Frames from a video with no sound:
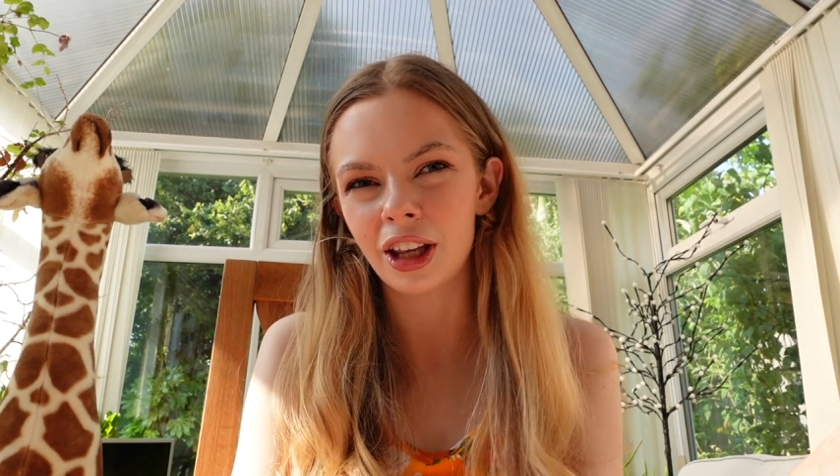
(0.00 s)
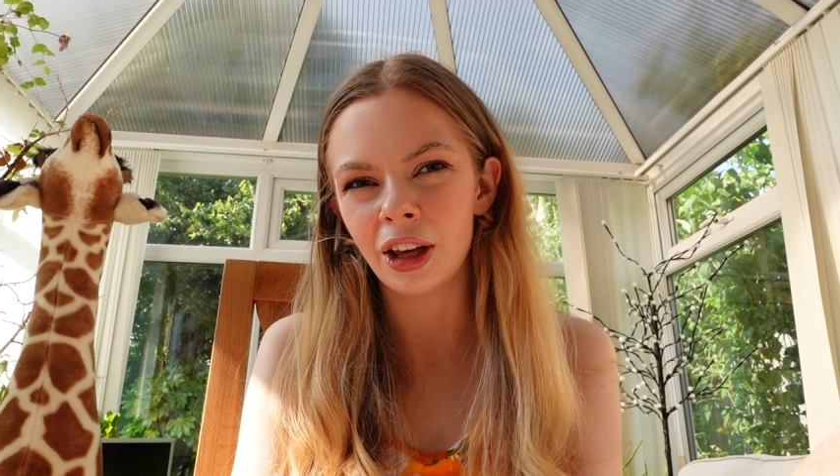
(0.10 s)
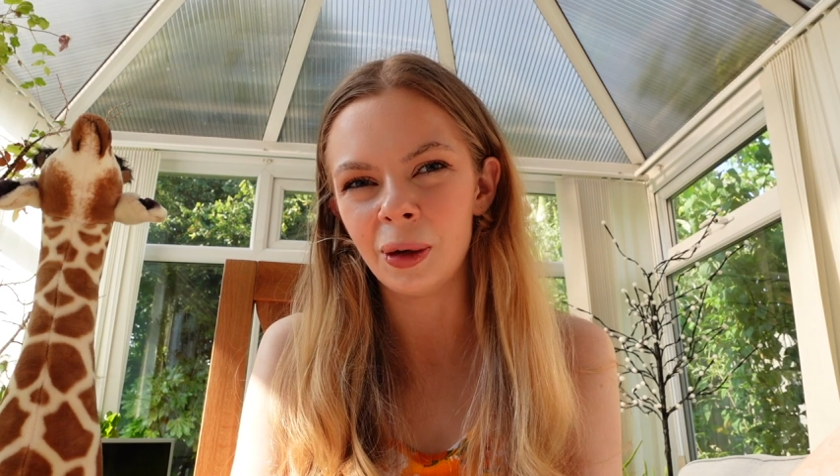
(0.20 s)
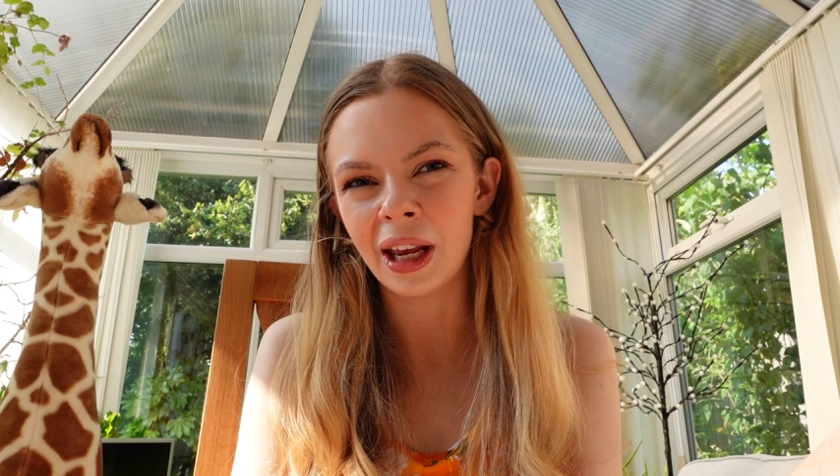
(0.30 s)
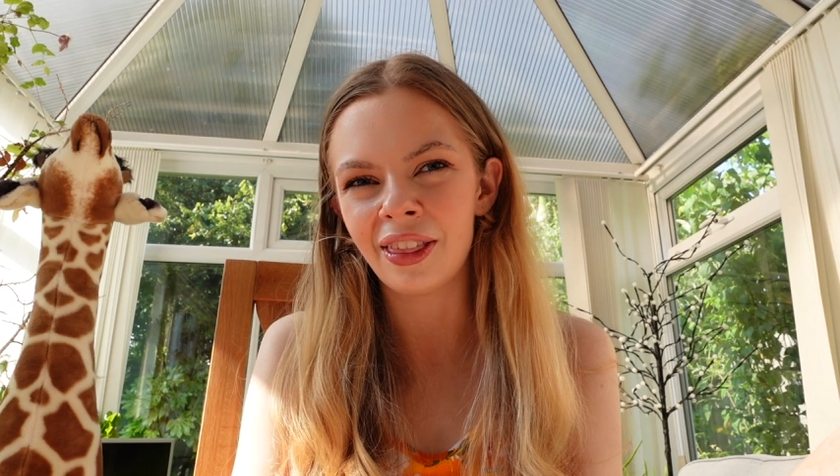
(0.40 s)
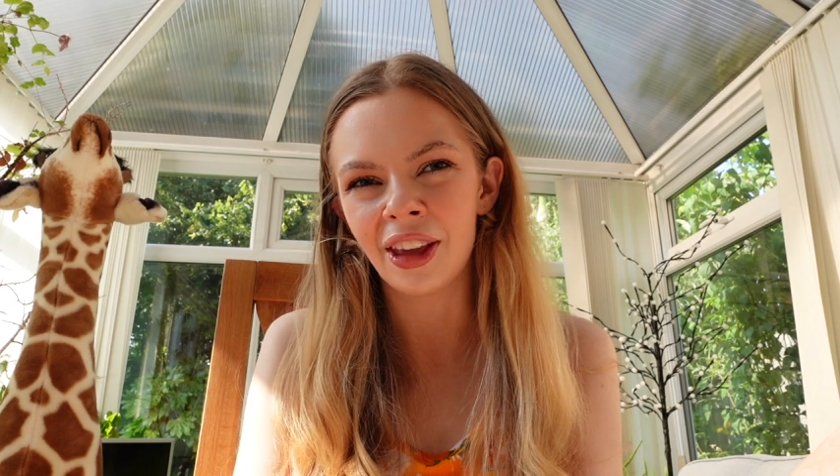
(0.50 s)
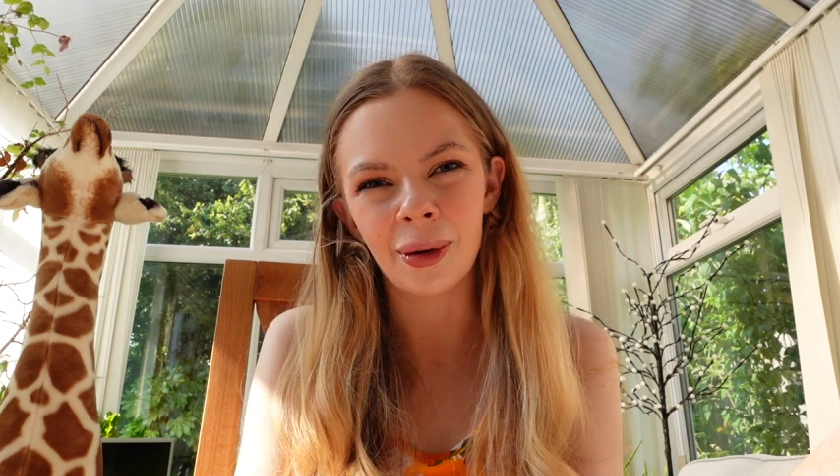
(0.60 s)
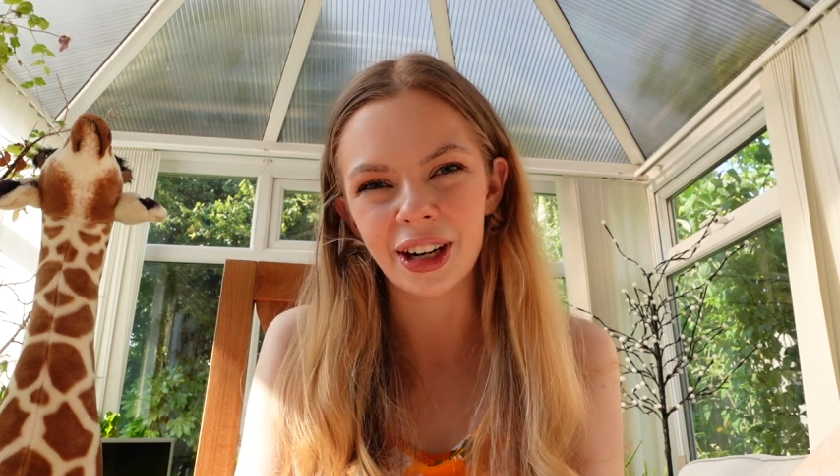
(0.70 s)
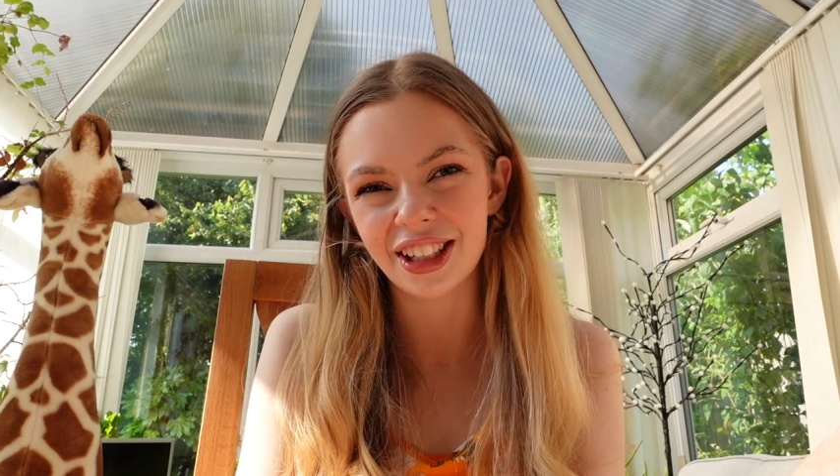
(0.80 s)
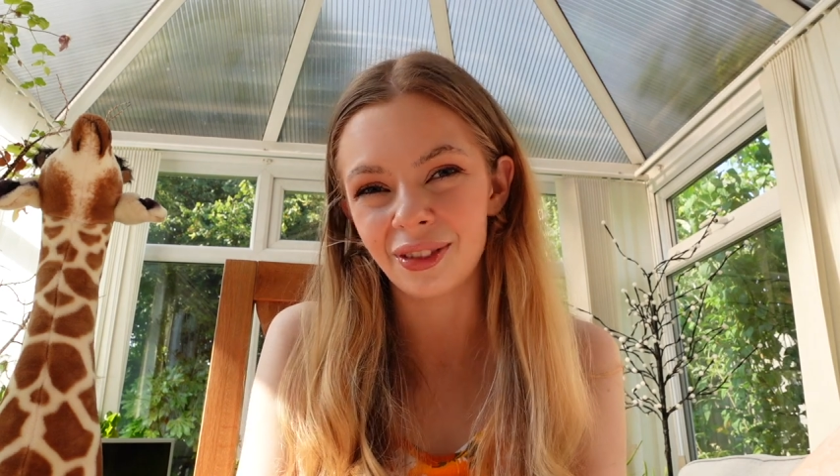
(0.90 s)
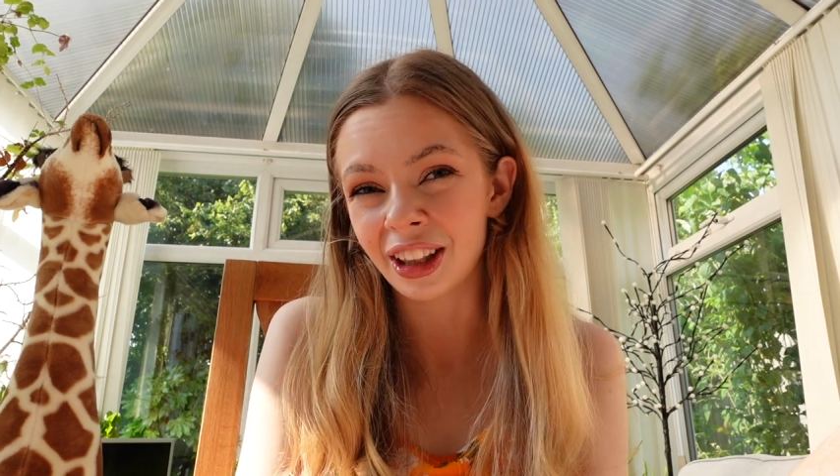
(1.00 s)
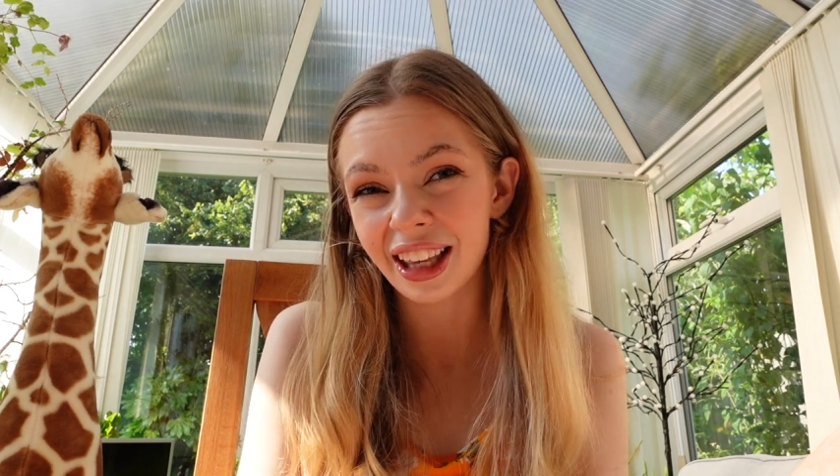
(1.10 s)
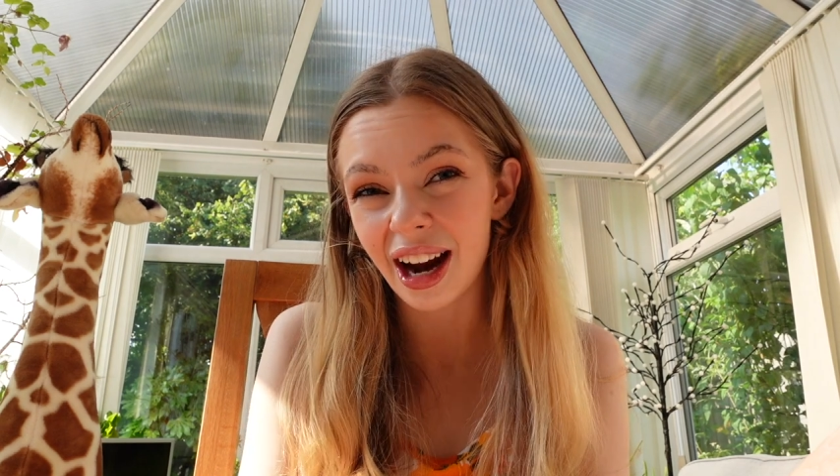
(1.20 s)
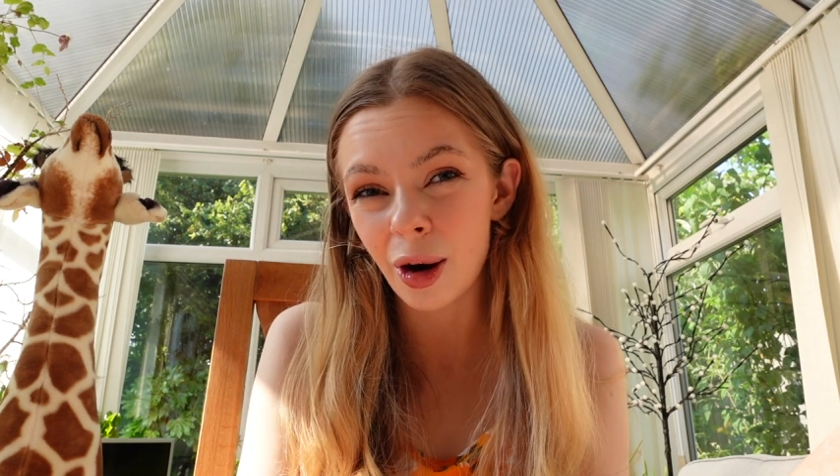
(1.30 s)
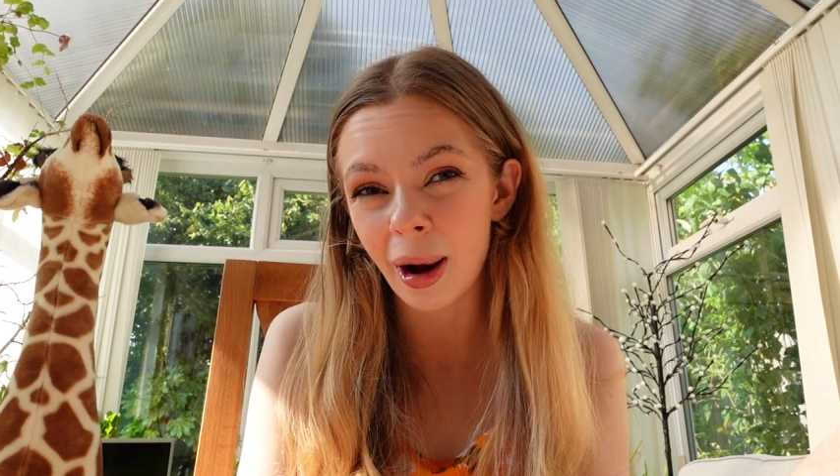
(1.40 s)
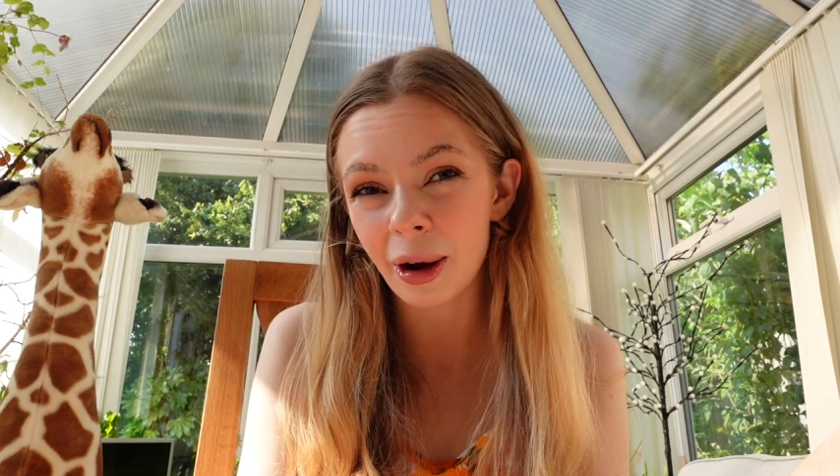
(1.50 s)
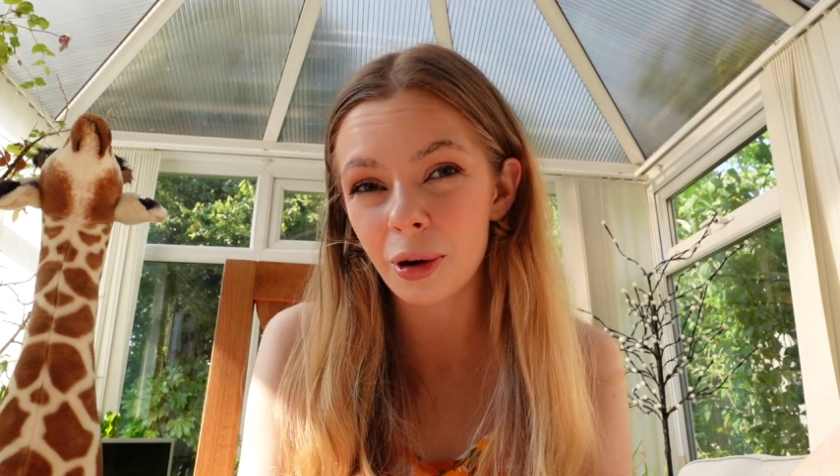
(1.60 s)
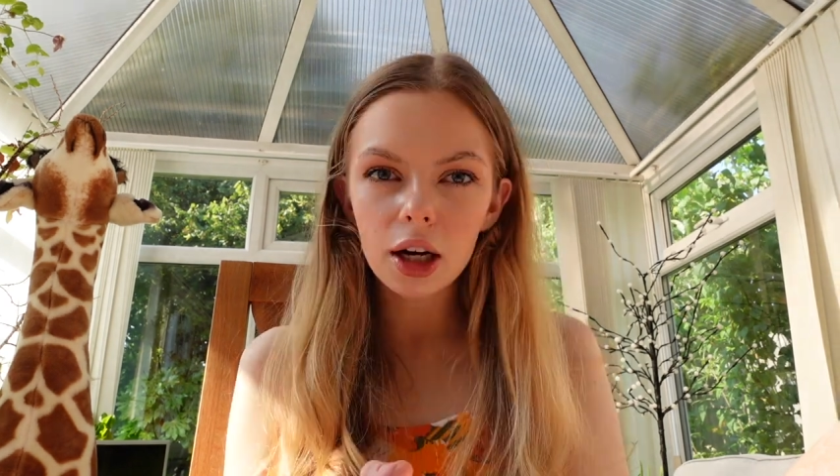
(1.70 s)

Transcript: at uni that you actually really care about.